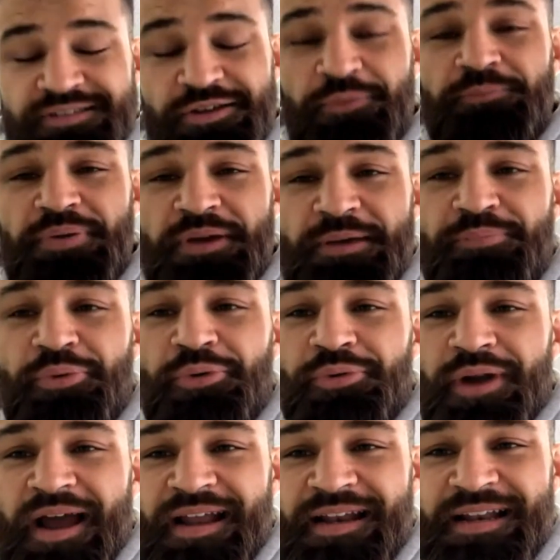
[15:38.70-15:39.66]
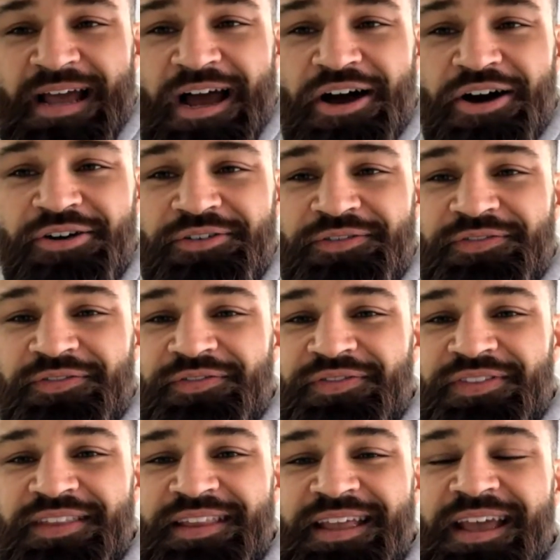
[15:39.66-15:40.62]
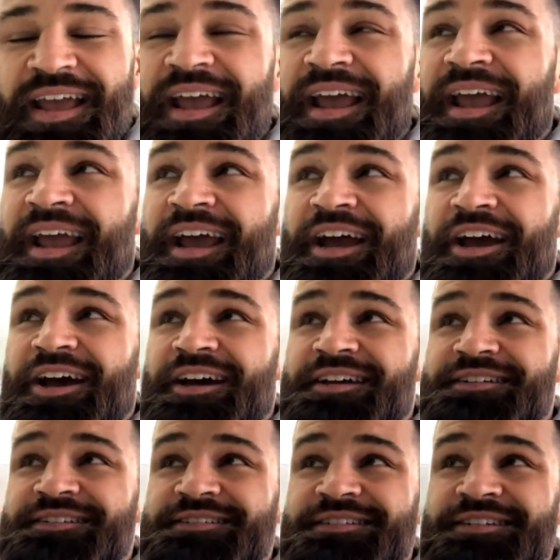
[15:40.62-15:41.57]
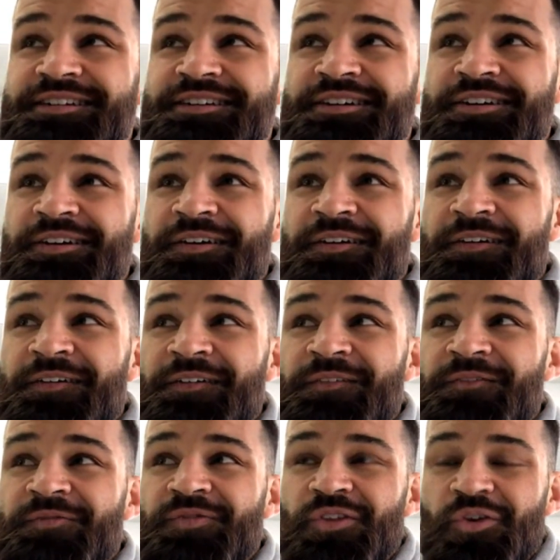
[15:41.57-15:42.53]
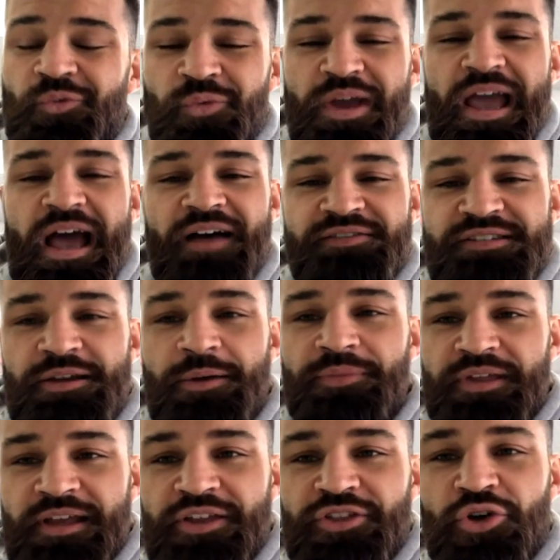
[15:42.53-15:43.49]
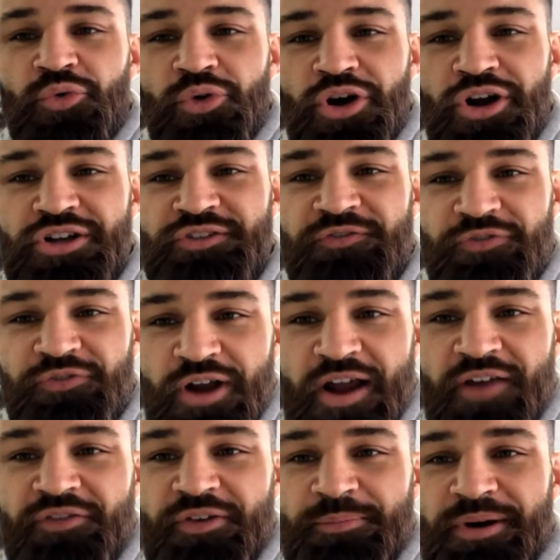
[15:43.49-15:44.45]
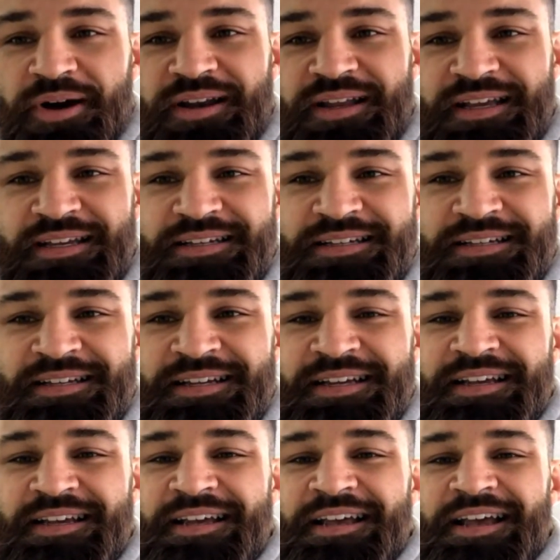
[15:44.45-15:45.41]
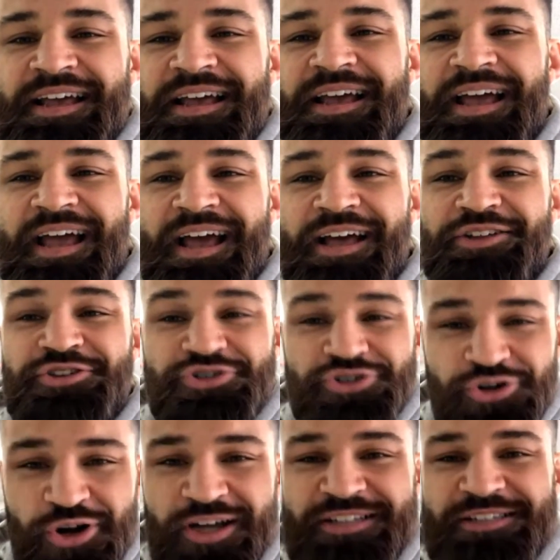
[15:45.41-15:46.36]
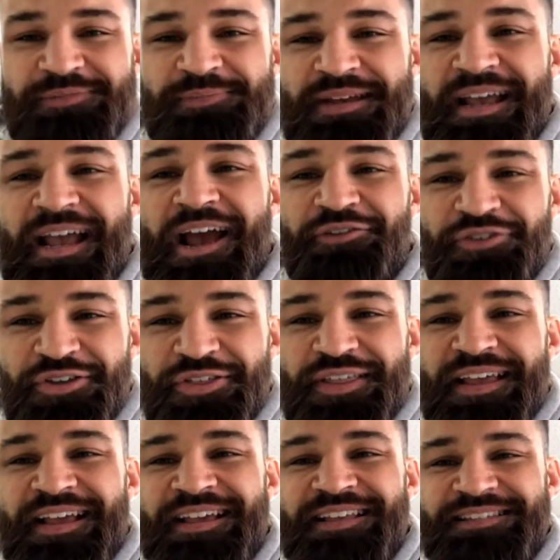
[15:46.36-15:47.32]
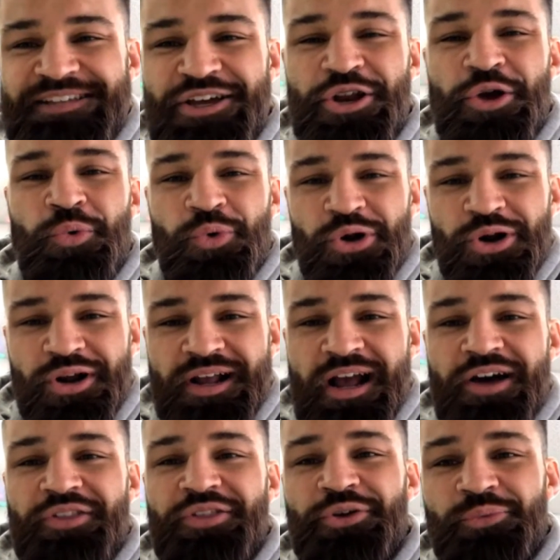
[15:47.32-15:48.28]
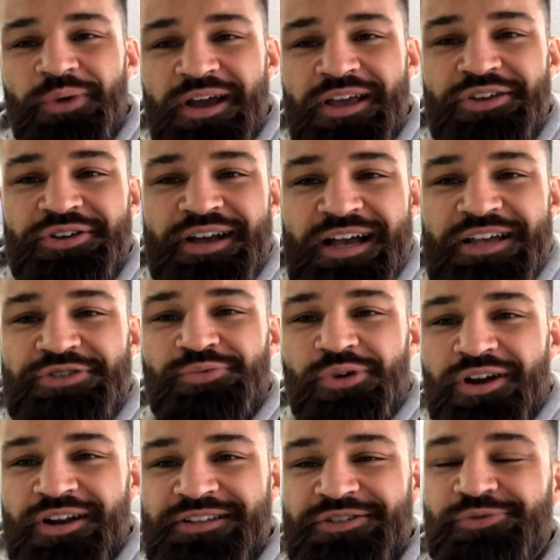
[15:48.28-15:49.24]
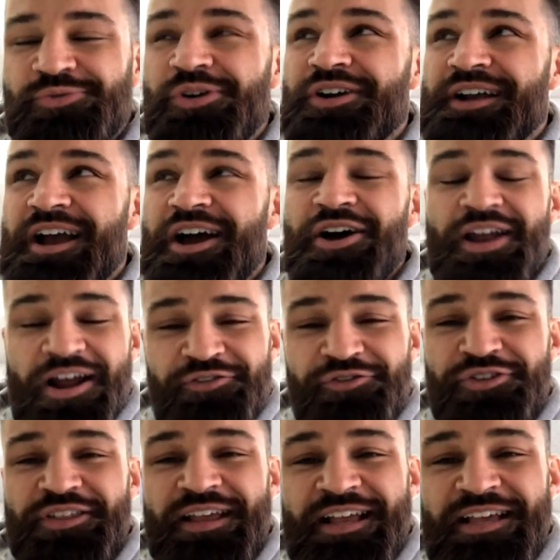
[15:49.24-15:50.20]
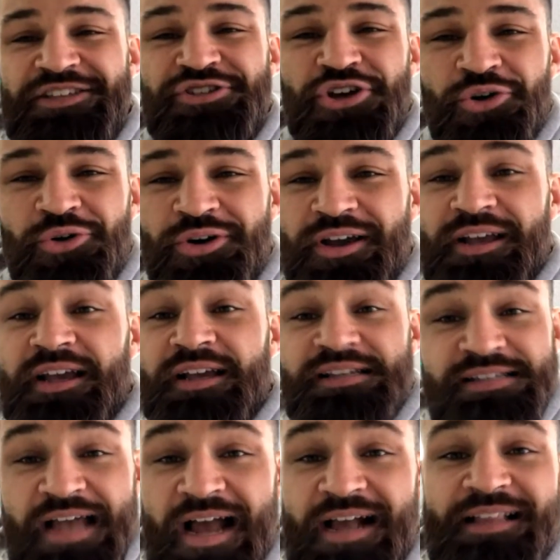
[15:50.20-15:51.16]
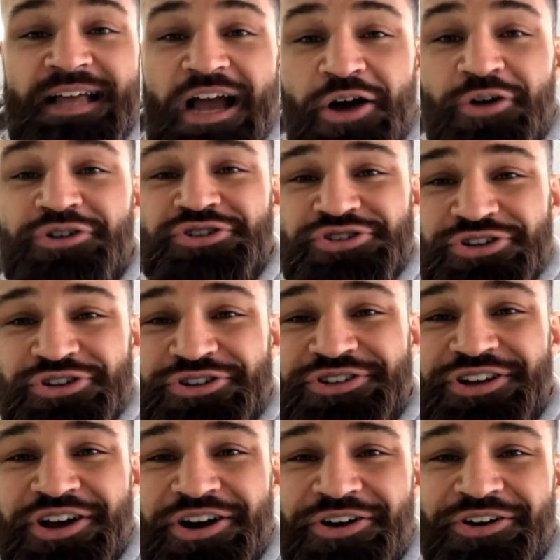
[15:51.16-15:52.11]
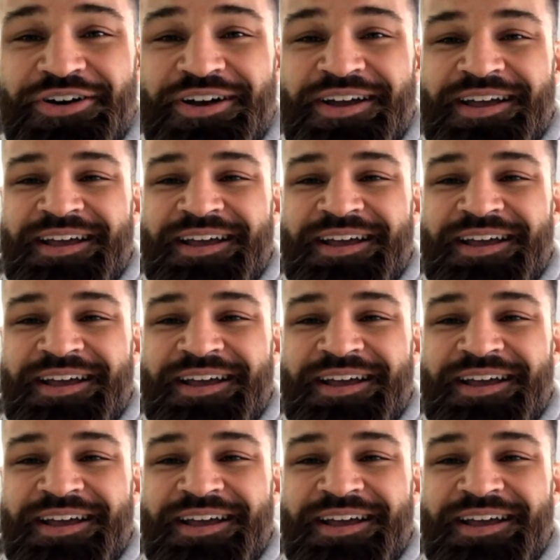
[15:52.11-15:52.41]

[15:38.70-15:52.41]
some people right now, and we have something in the works for everybody. Trust me, everything is going to work out the way you guys want it to work out. Everything is going exactly how it should go.